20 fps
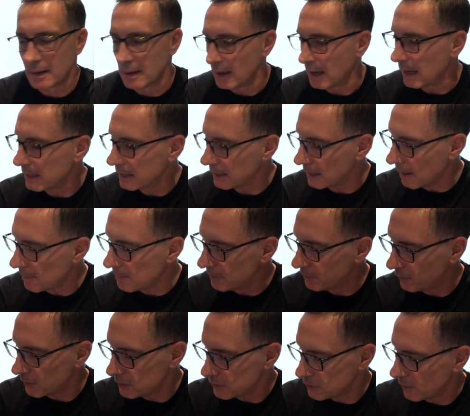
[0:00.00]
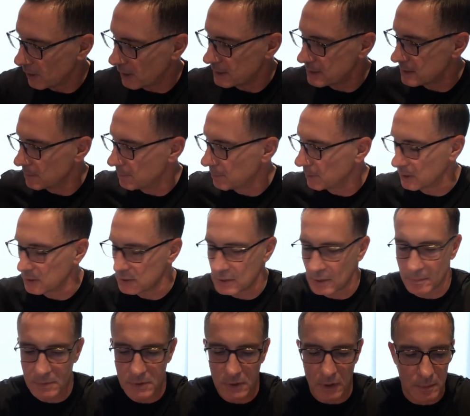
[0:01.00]
and it can be frustrating because
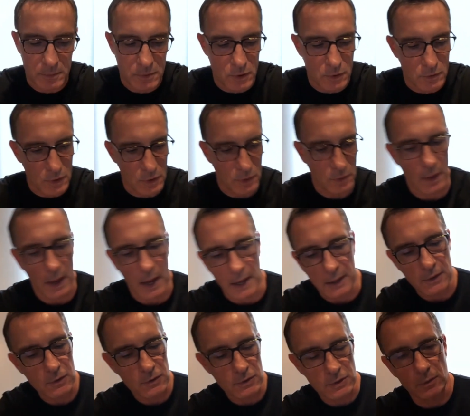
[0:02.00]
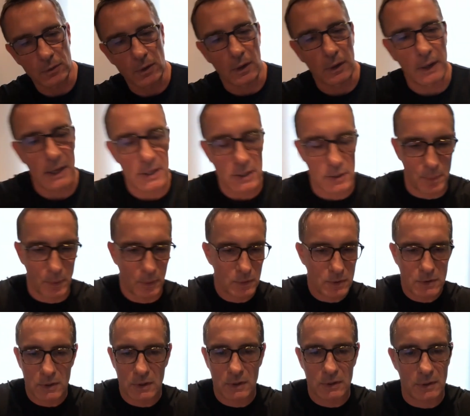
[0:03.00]
sometimes you do that and you still don't get
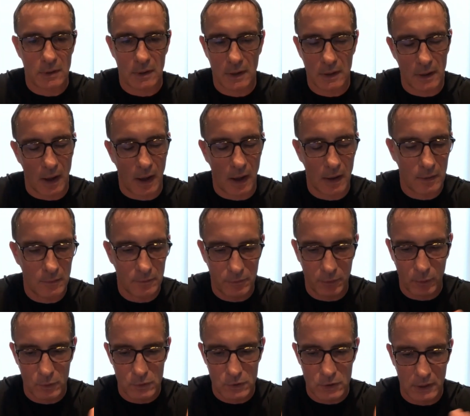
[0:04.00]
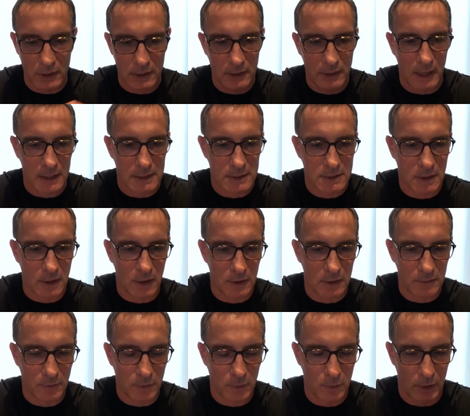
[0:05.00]
sponsored. And and unfortunately, that's kind
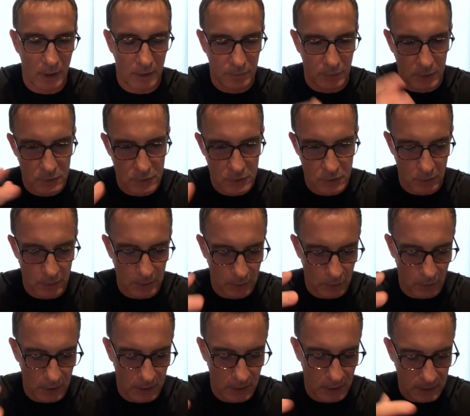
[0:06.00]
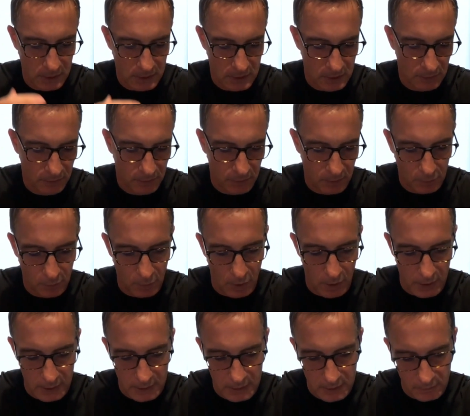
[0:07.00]
of you've got to have those two ingredients of the
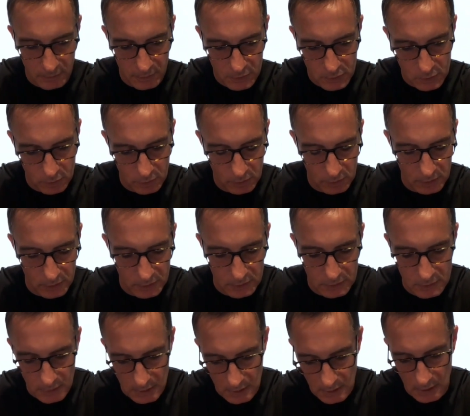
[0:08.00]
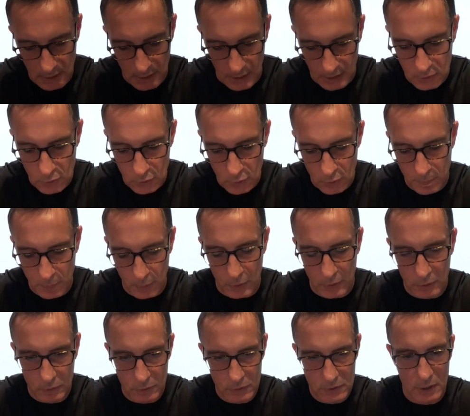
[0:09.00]
right individual and and you putting
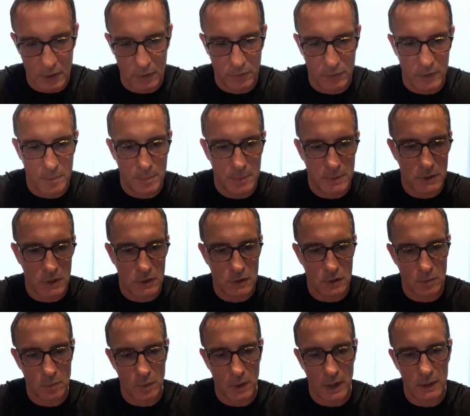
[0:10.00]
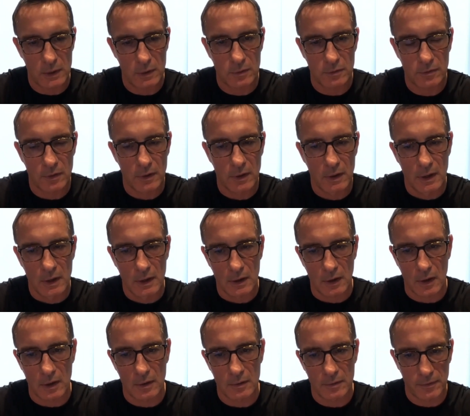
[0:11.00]
yourself in a position where you've
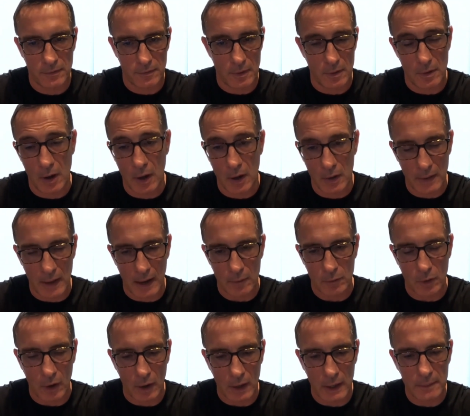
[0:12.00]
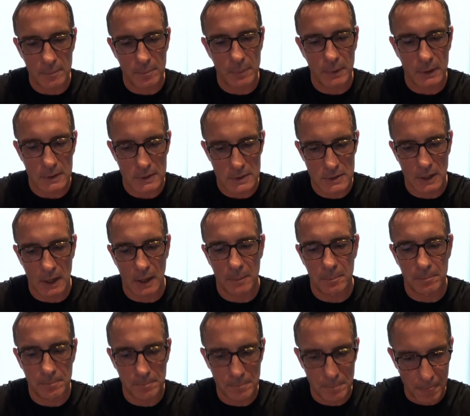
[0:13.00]
kind of earned that right. But mm-hmm.
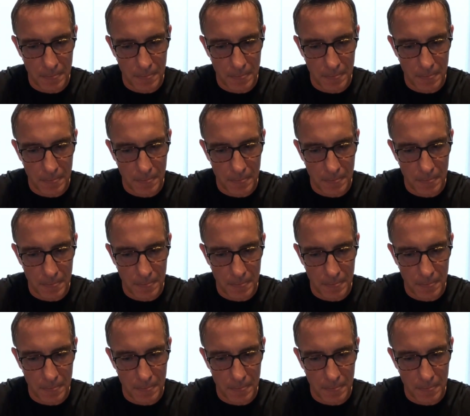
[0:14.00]
um,